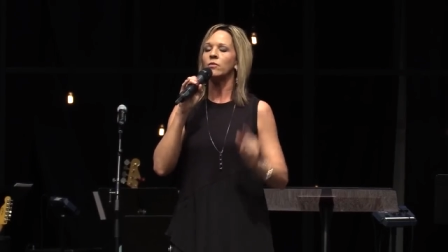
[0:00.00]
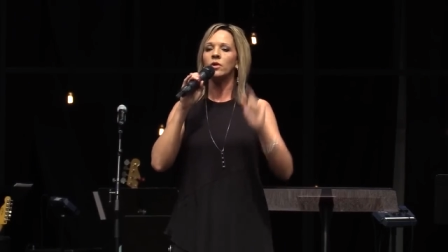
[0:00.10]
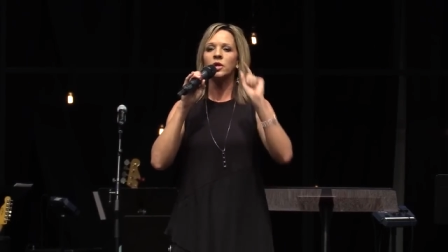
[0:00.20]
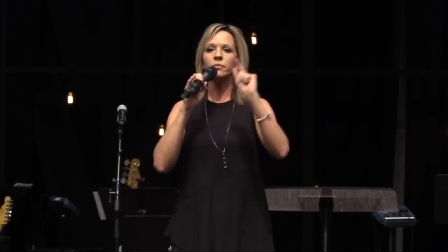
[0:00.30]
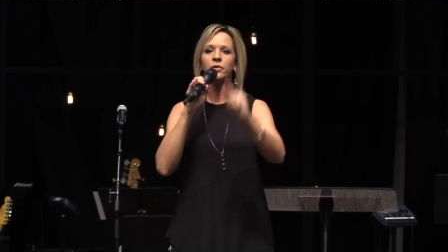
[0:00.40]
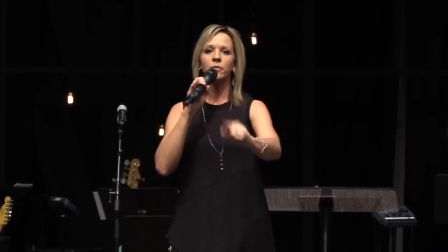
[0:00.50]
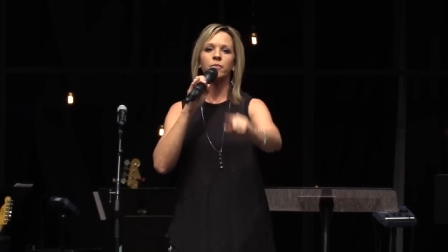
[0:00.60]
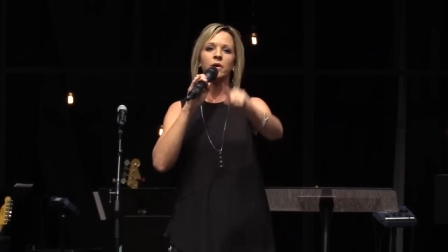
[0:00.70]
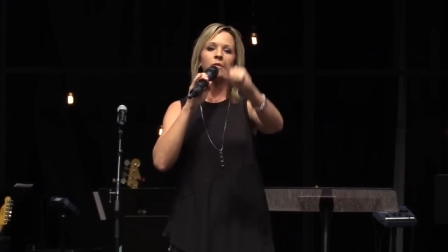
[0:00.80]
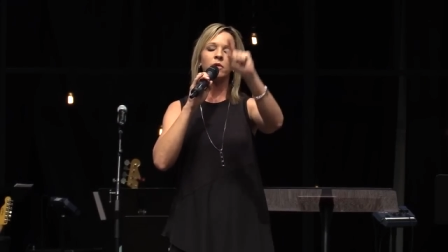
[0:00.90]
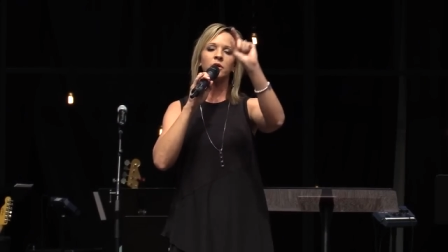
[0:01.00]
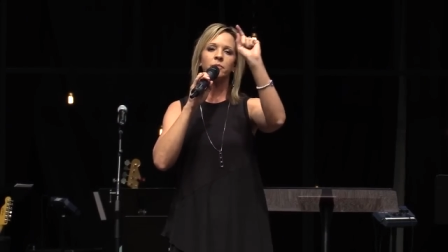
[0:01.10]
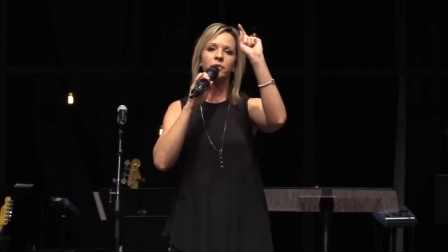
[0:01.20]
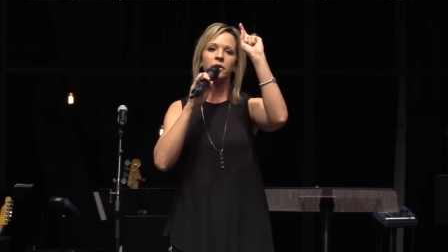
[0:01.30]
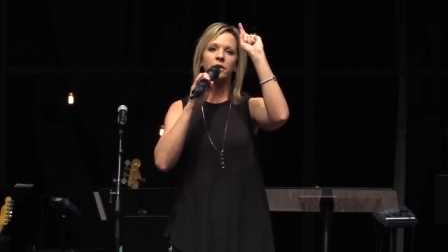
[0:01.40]
And we're going to put a we're going to
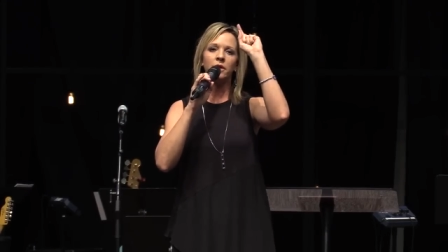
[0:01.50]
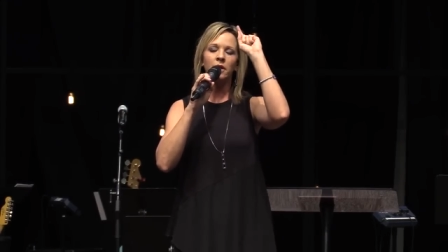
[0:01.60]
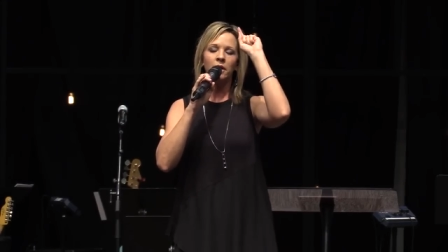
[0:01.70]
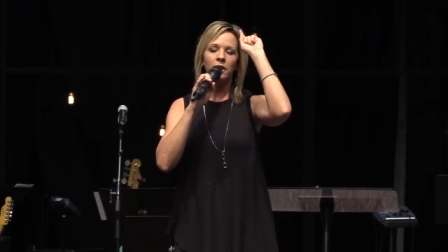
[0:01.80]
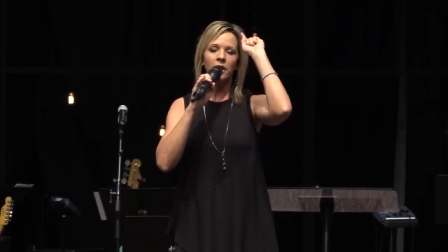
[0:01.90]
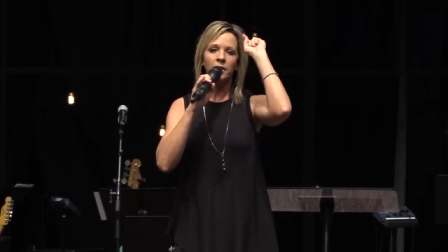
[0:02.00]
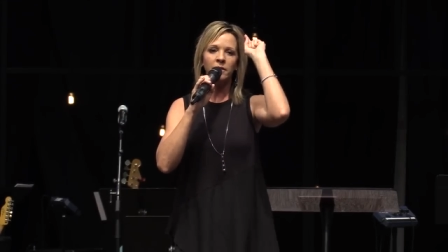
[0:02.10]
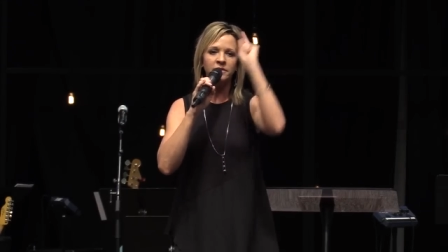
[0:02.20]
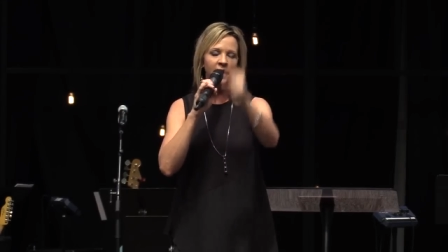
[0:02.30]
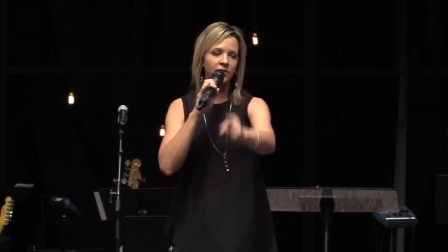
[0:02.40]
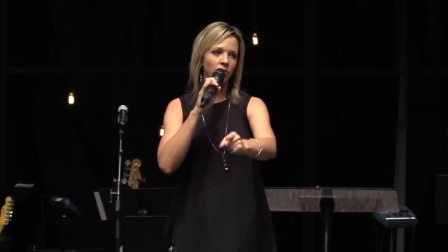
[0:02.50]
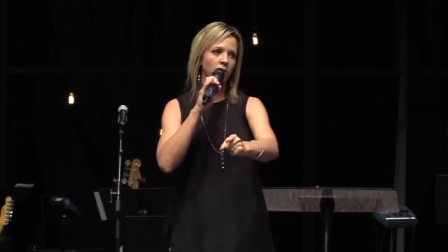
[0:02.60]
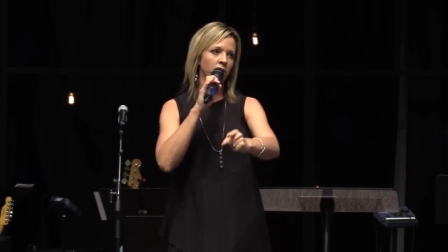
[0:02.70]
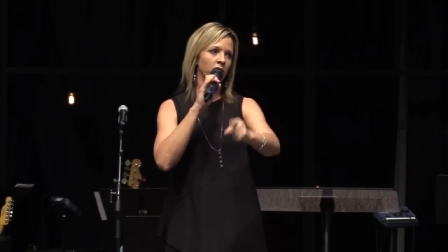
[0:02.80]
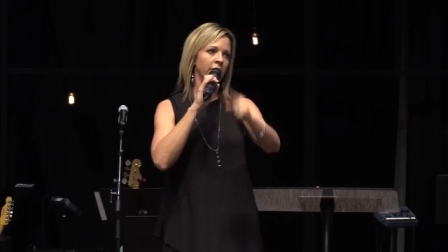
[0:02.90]
put a um, a death
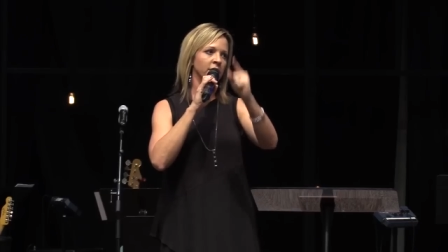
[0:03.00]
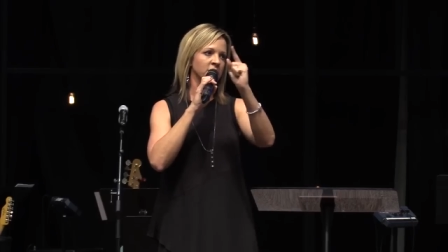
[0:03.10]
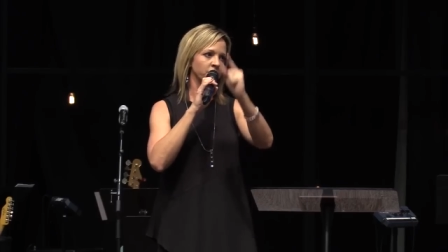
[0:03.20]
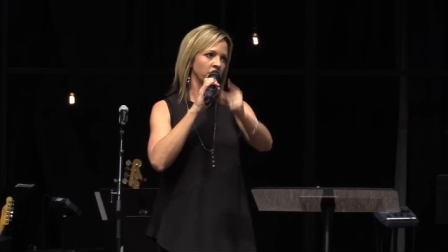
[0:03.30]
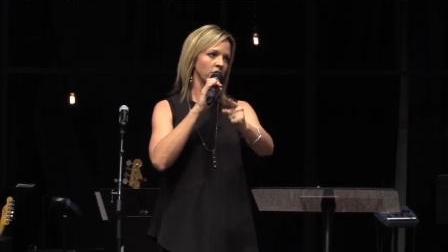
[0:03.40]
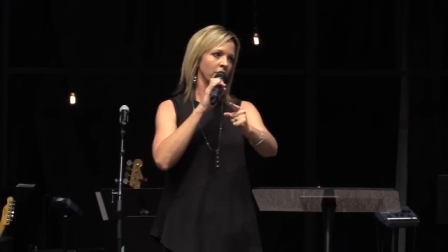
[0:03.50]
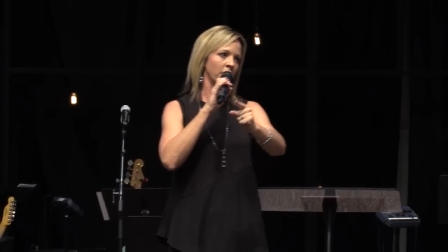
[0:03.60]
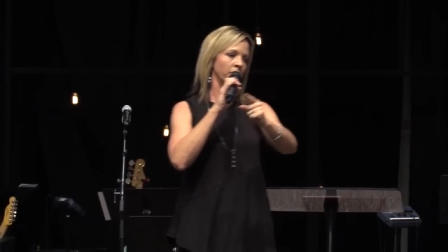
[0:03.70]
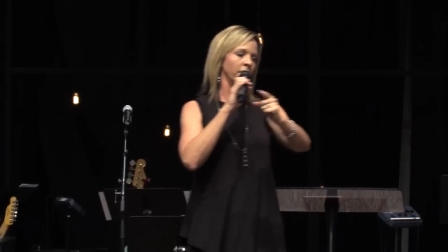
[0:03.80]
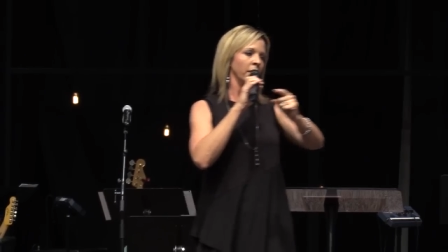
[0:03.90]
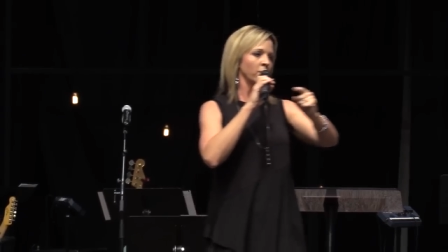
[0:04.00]
order in the spirit realm,